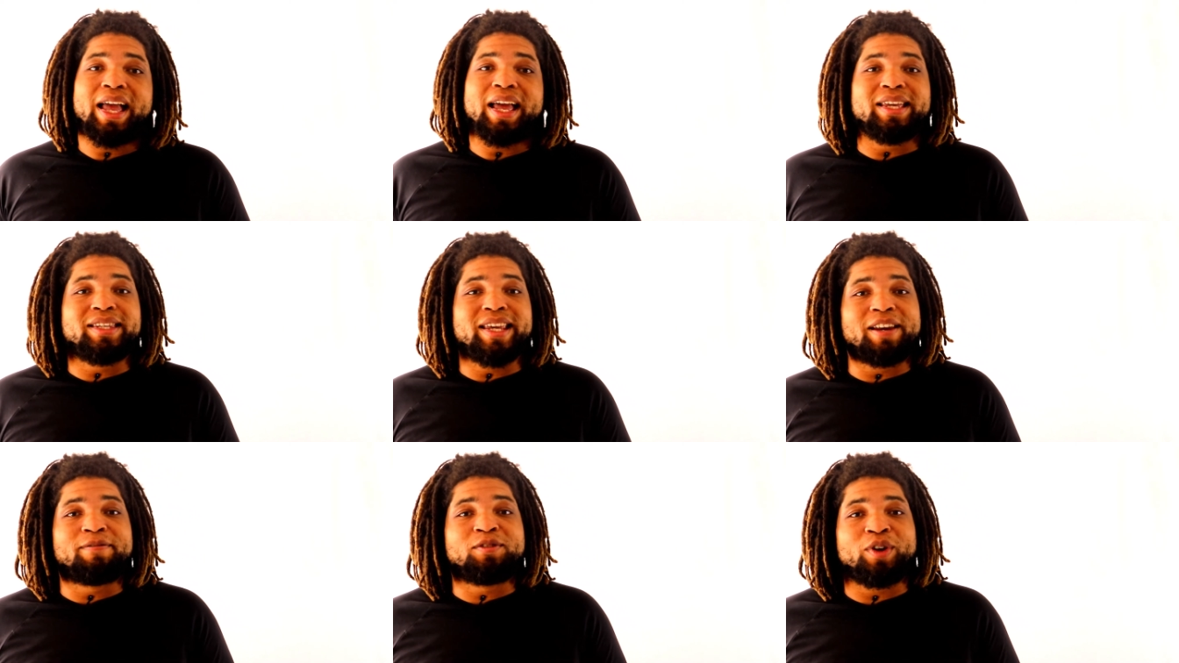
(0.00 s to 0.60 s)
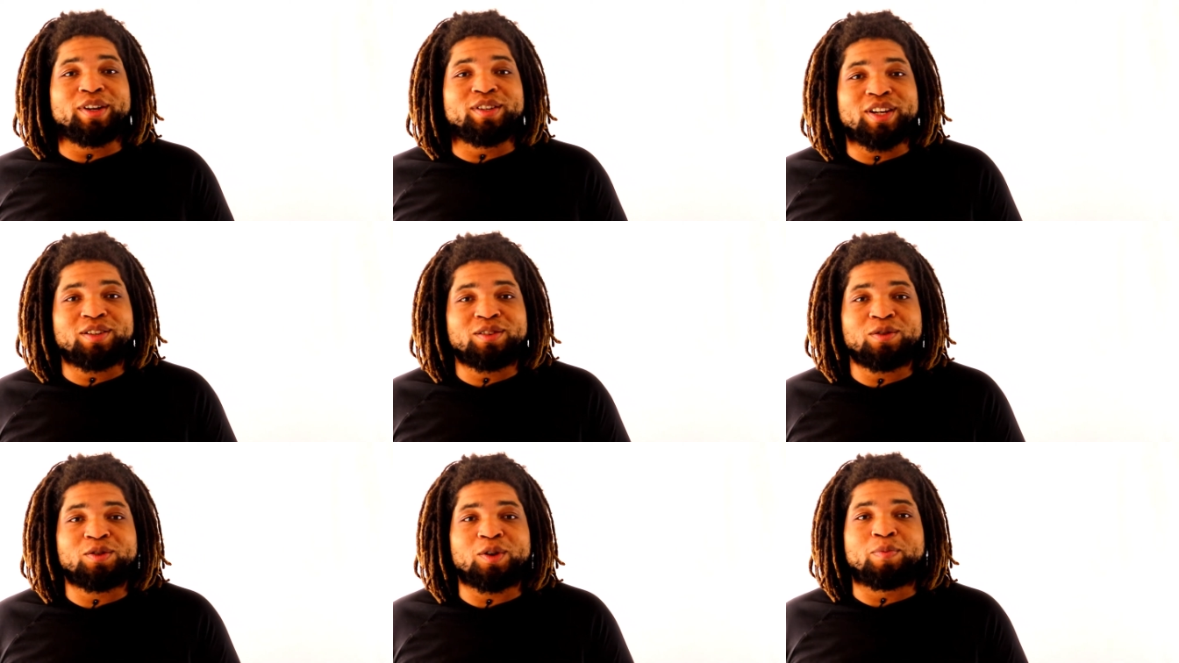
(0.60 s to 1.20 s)
is that if
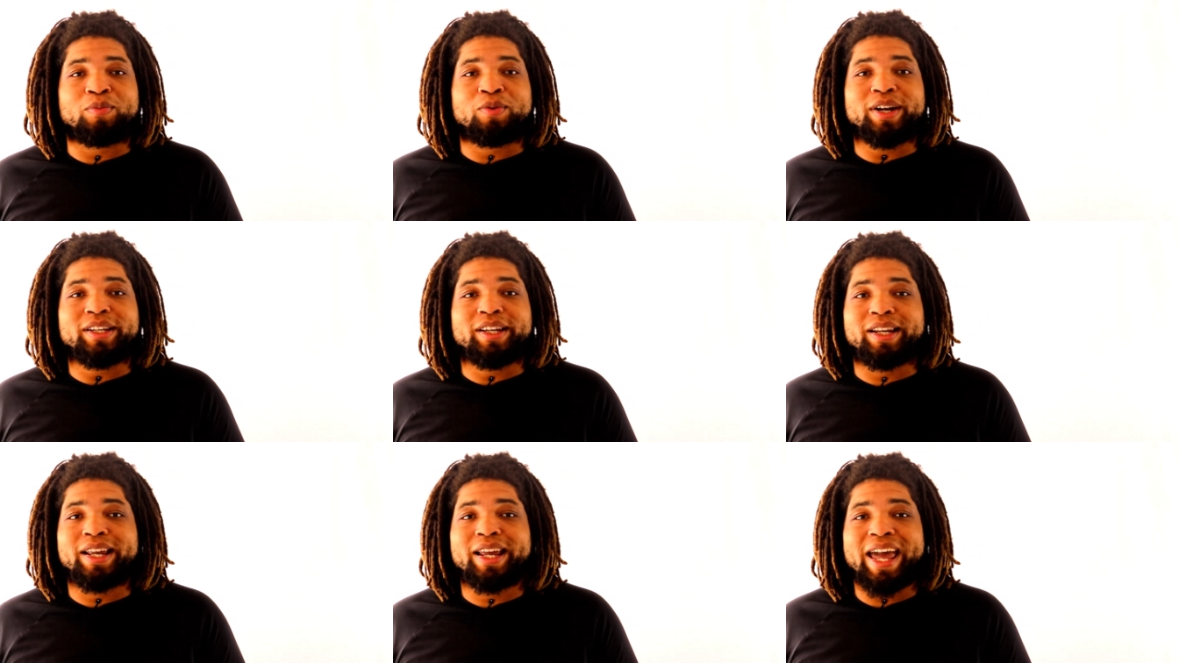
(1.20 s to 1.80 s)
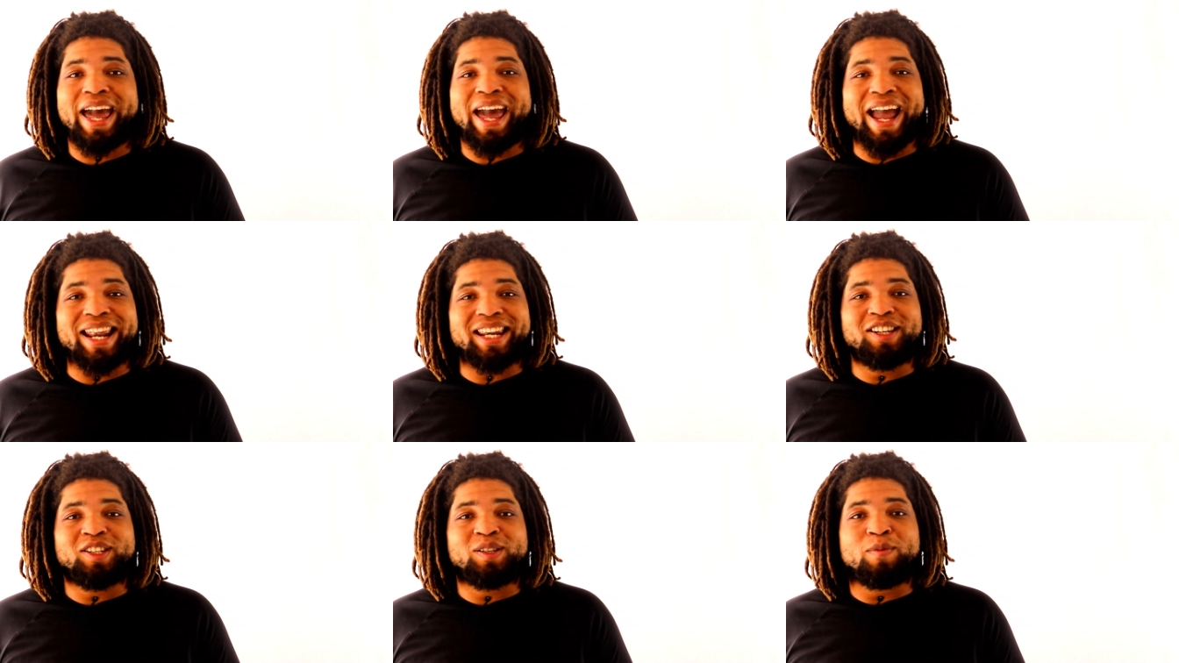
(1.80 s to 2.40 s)
transistors are printed
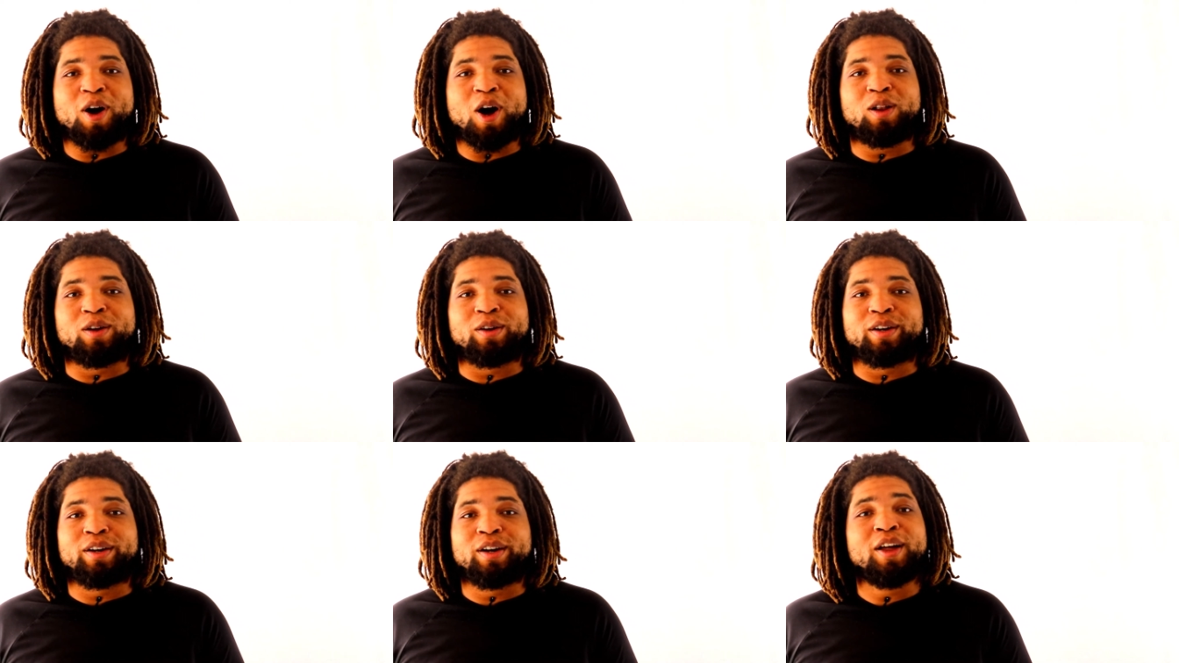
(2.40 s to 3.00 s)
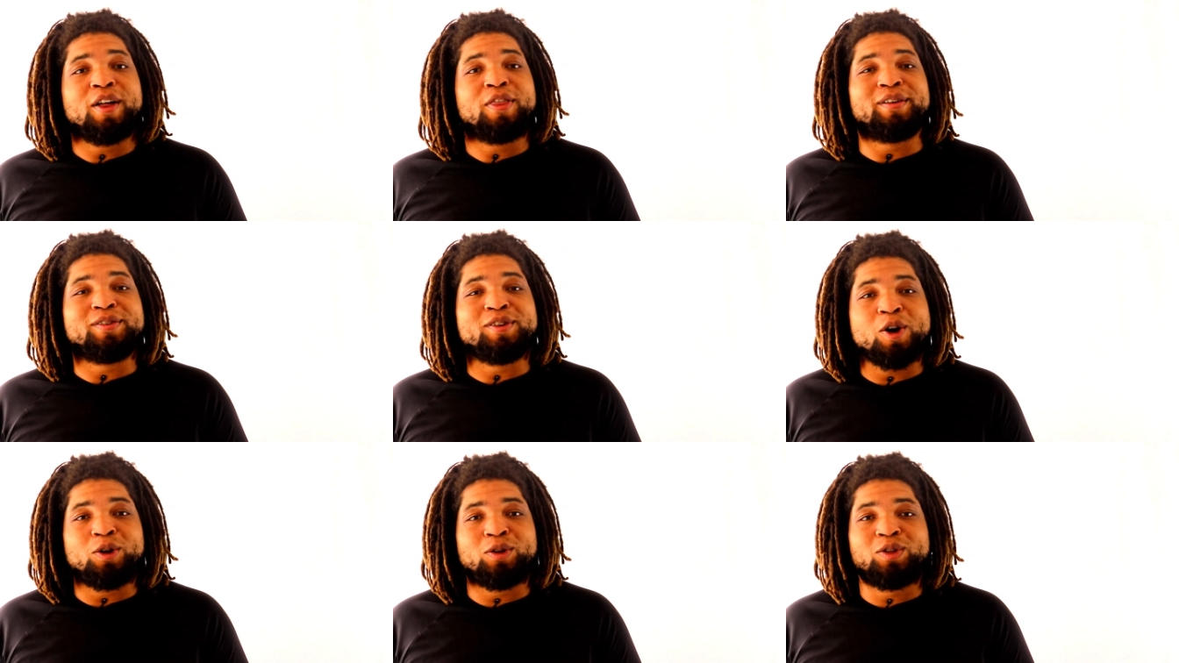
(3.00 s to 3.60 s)
any smaller, the
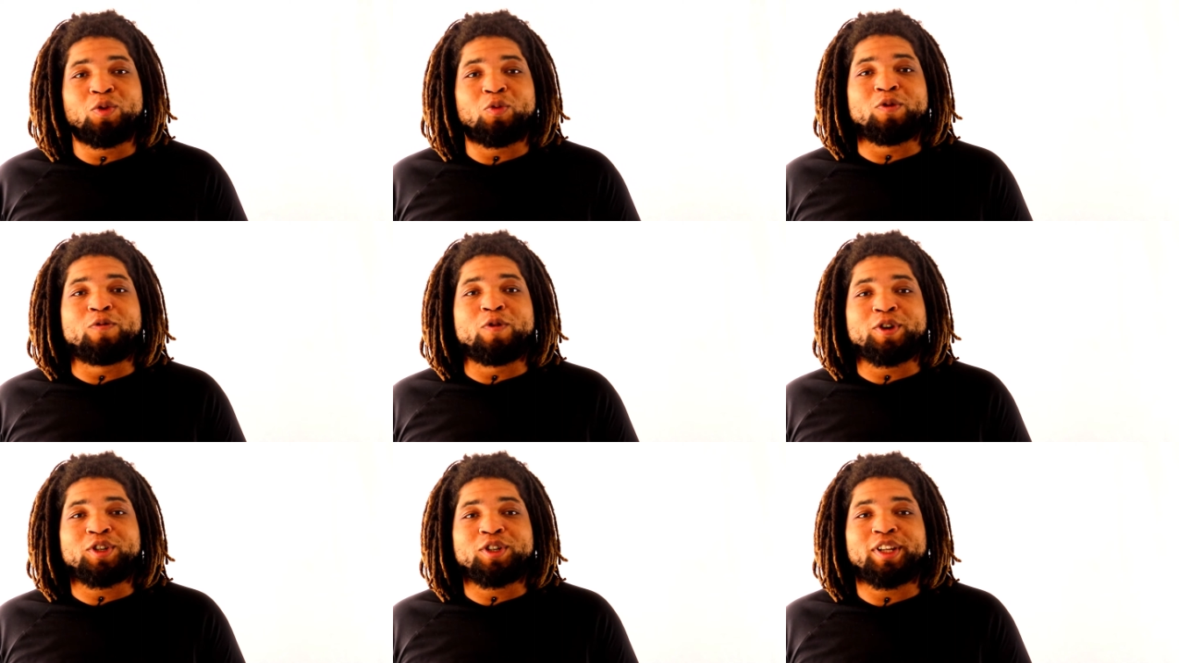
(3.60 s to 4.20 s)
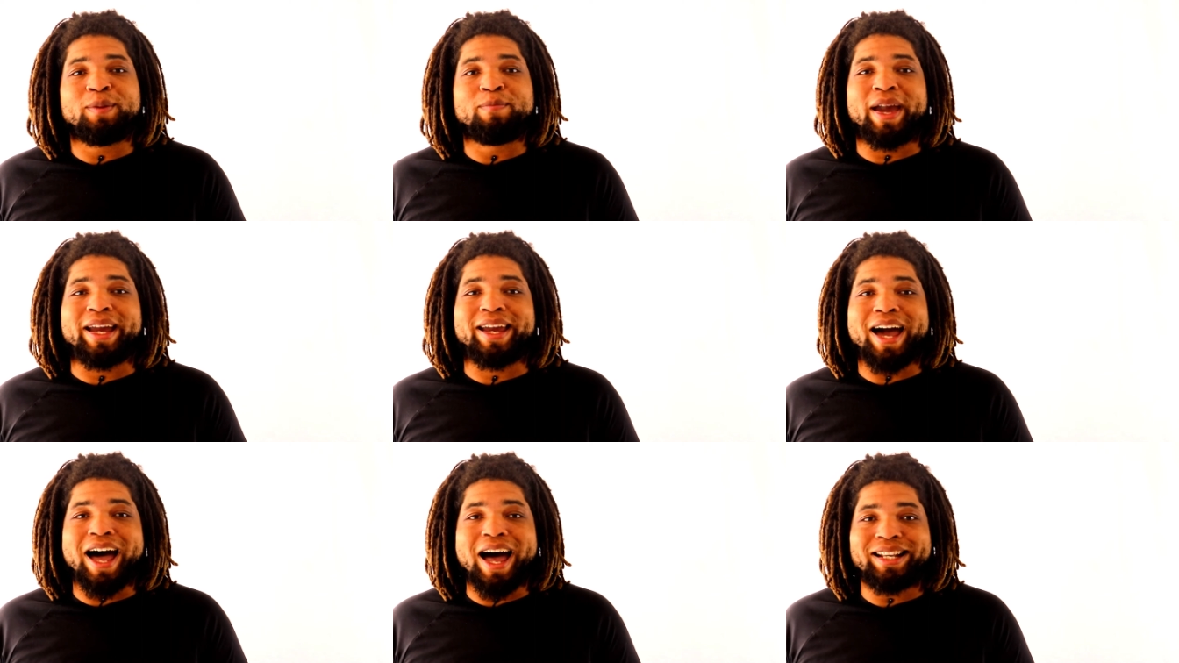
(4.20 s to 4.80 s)
nodes would virtually
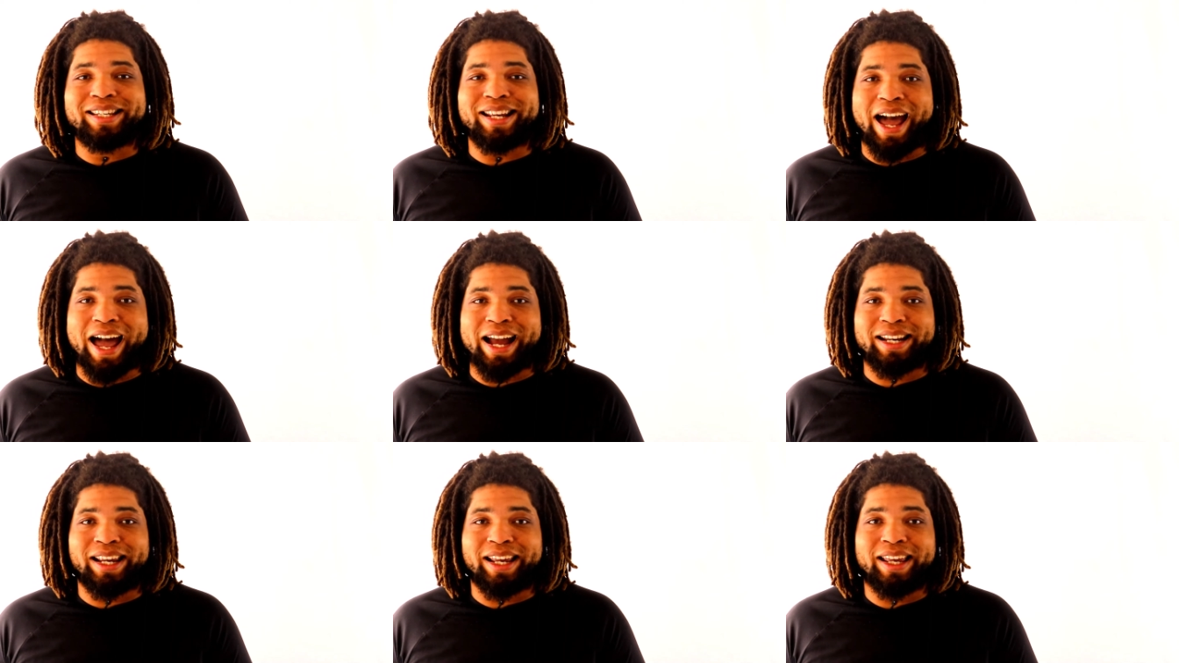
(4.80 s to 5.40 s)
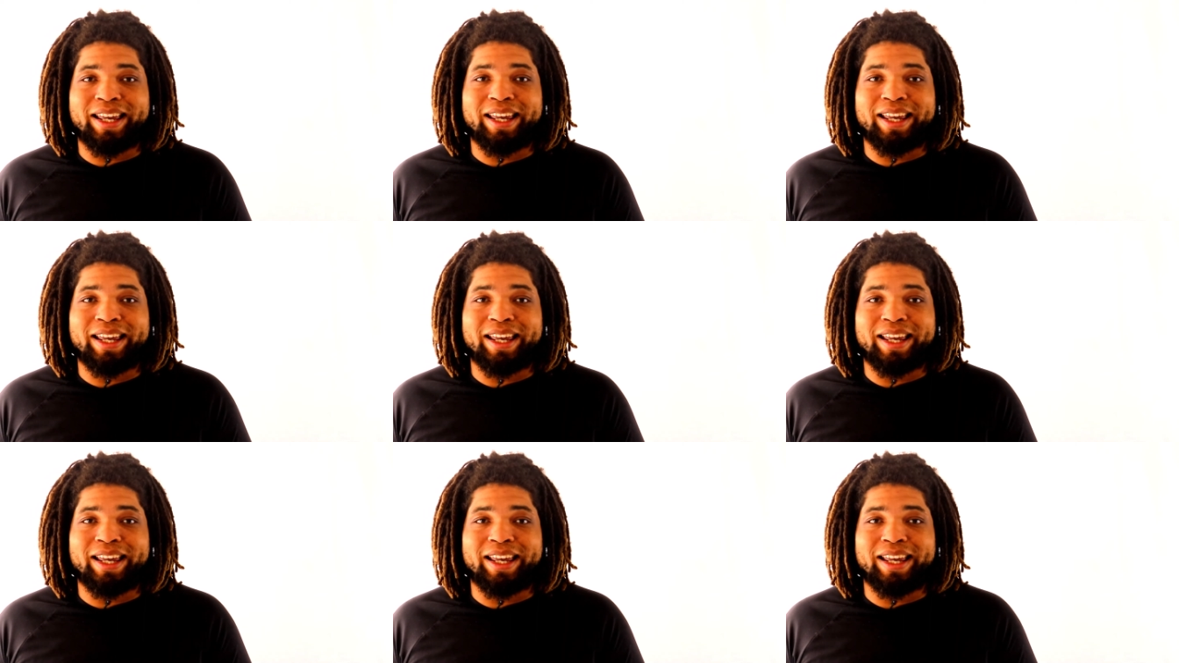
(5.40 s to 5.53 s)
make contact,